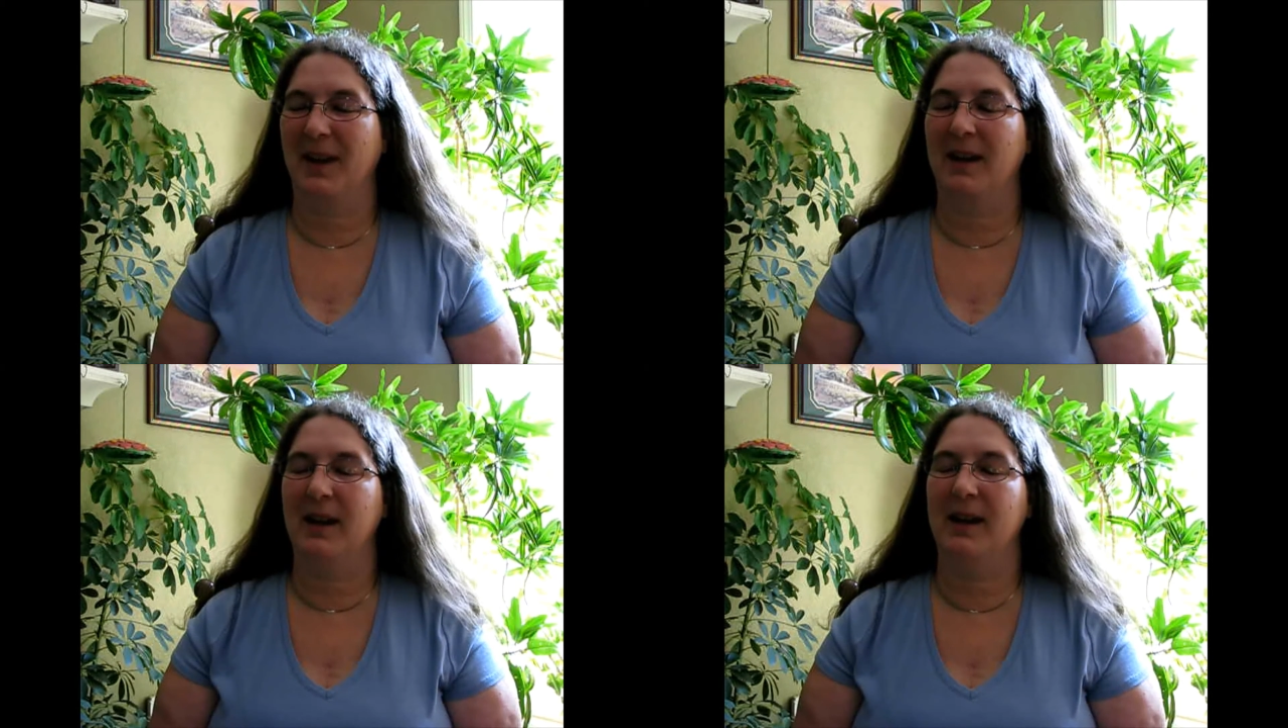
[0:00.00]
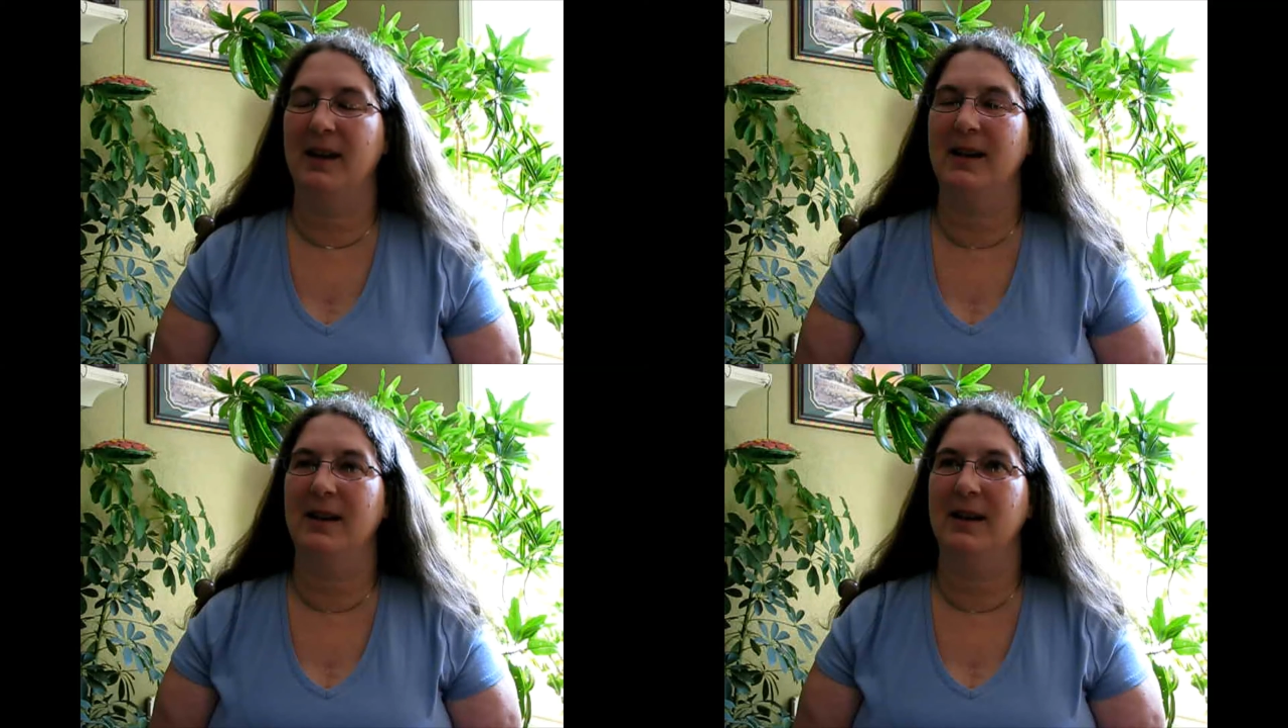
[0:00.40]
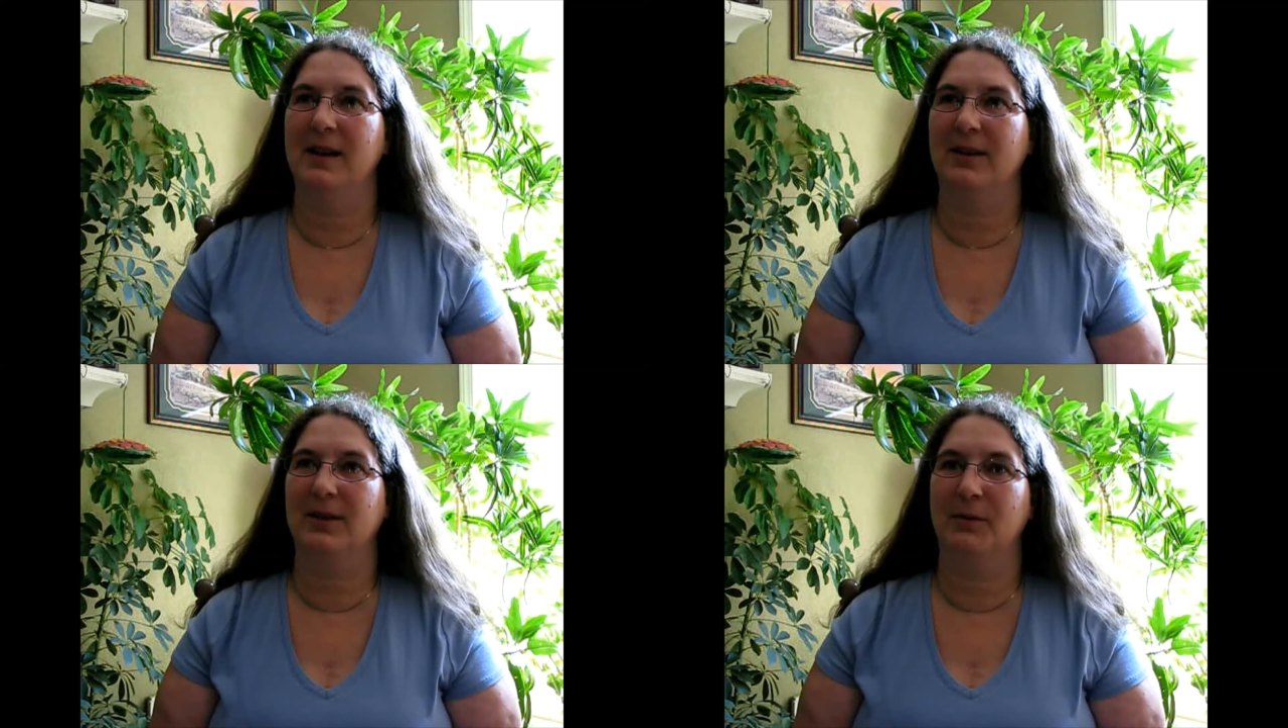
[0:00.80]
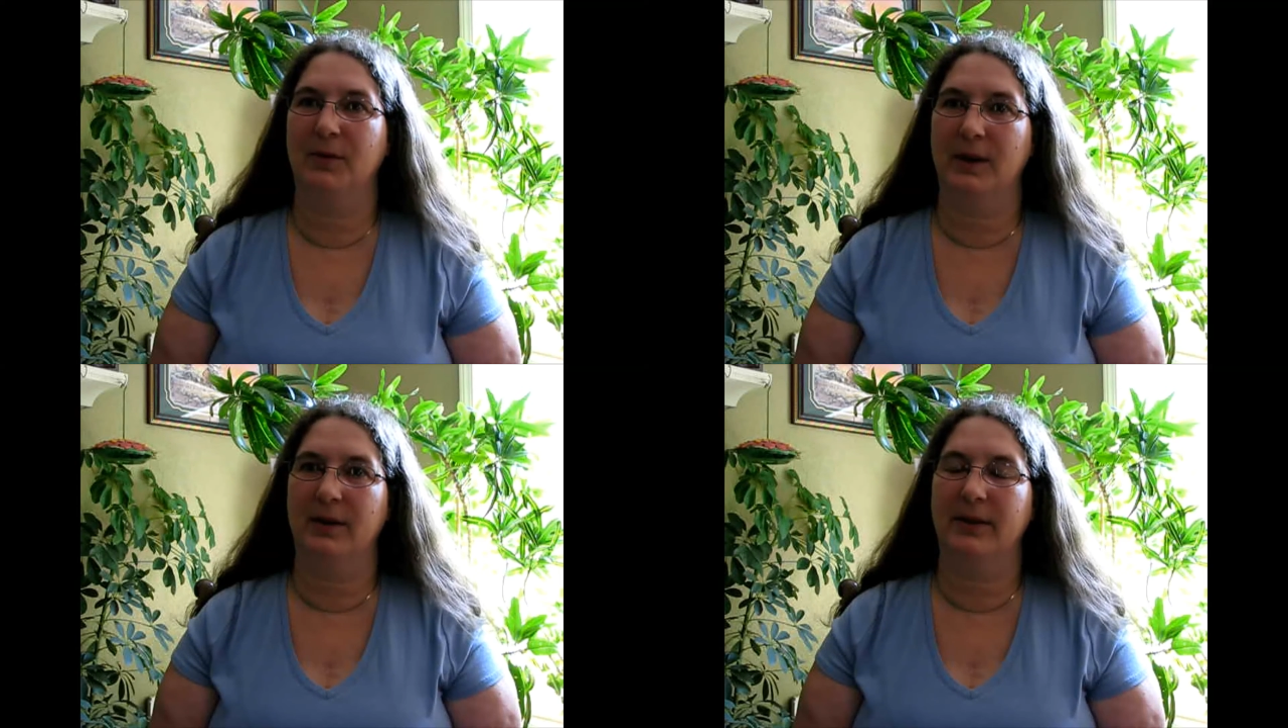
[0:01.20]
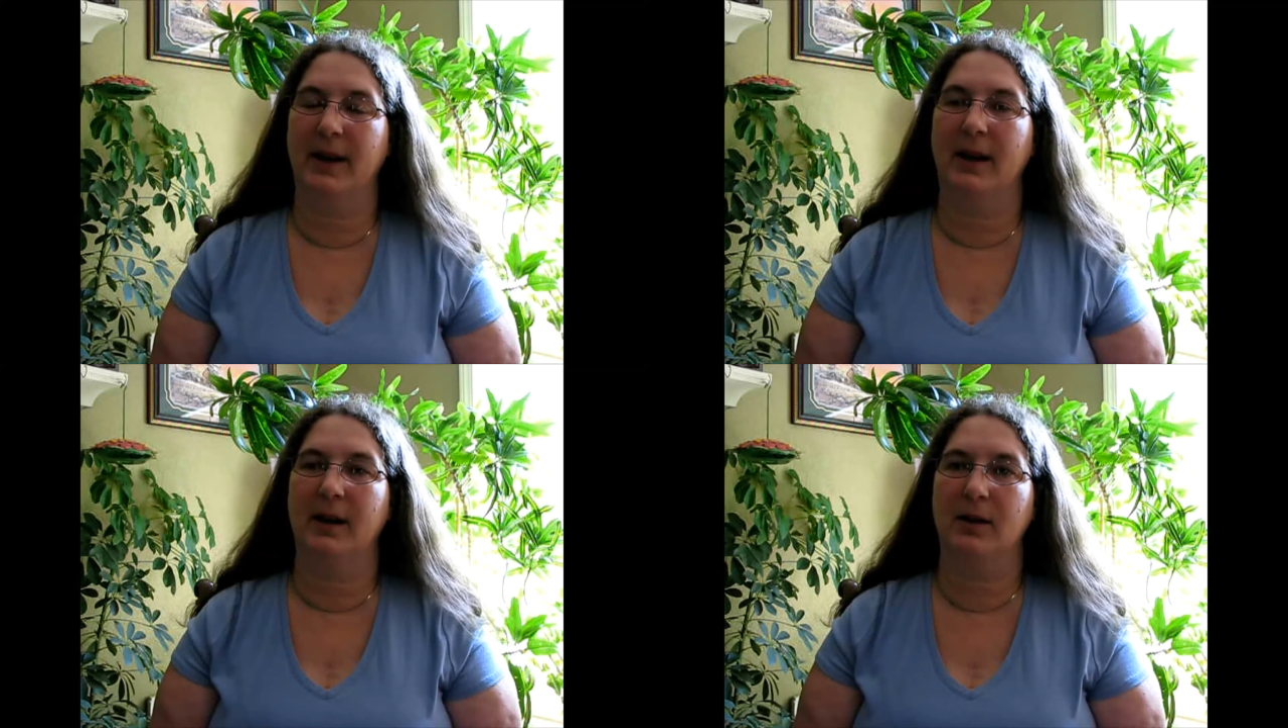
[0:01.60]
he is convinced
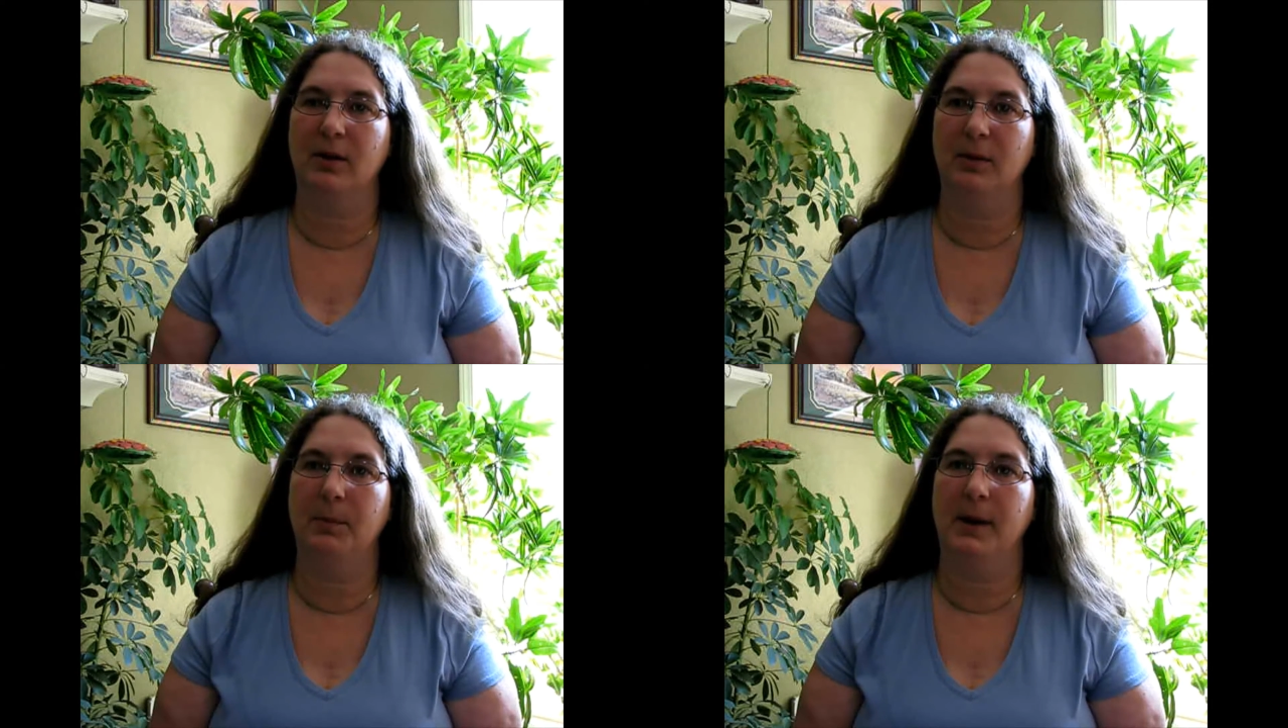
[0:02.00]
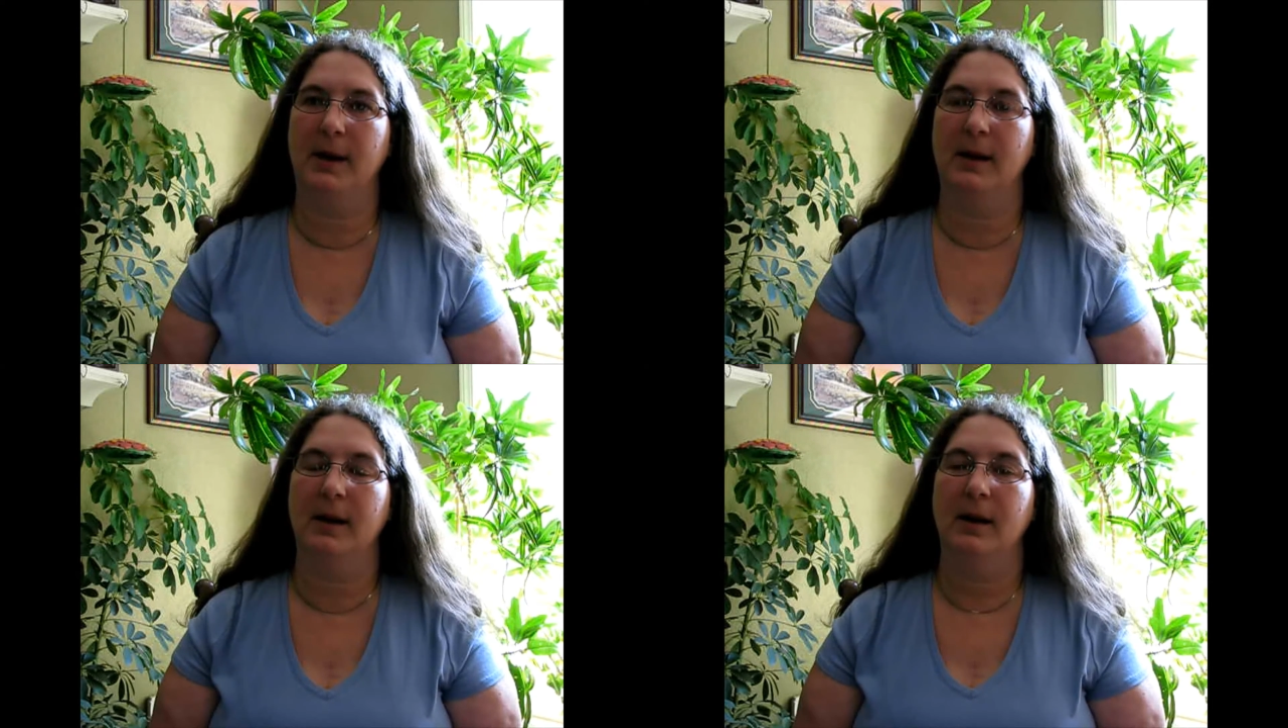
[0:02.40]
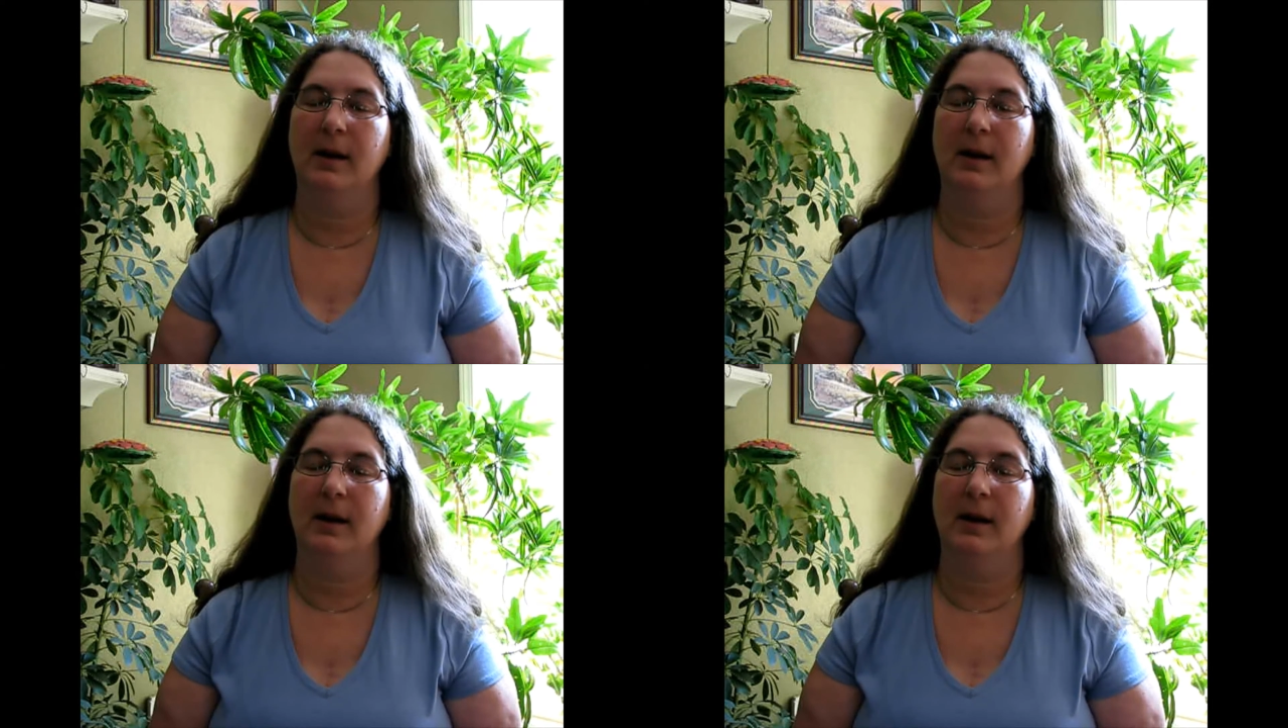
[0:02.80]
that it could be